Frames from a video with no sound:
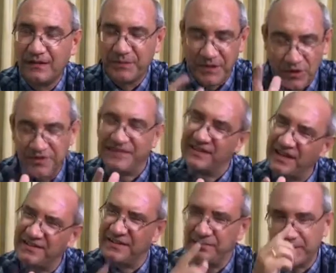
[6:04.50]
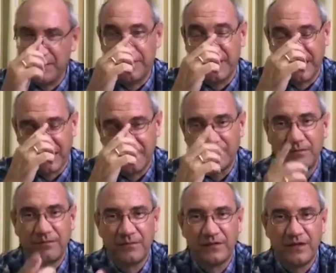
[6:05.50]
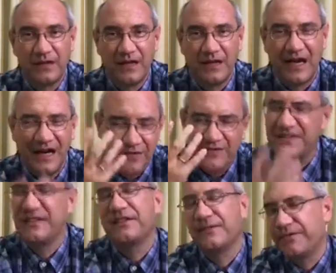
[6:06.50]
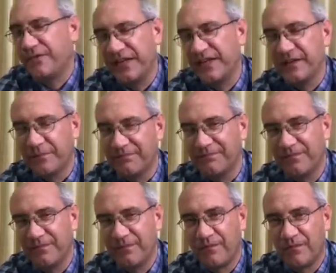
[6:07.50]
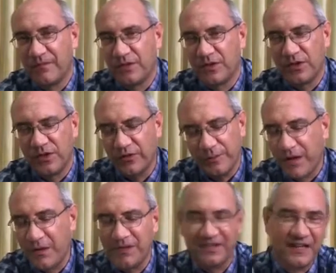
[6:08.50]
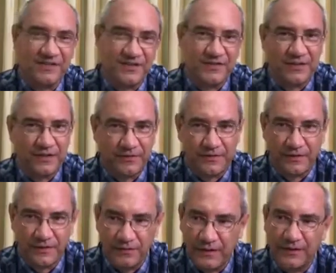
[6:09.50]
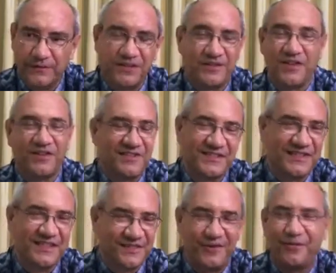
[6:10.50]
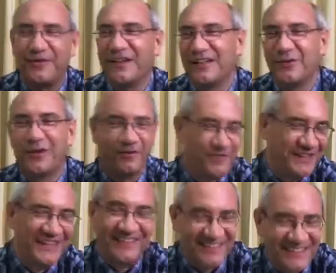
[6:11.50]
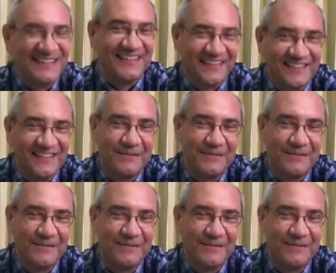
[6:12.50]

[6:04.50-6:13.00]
Because it has set me free. I have seen the freedom. You know, the Bible tells us if the, if the son sets you free, you are free indeed.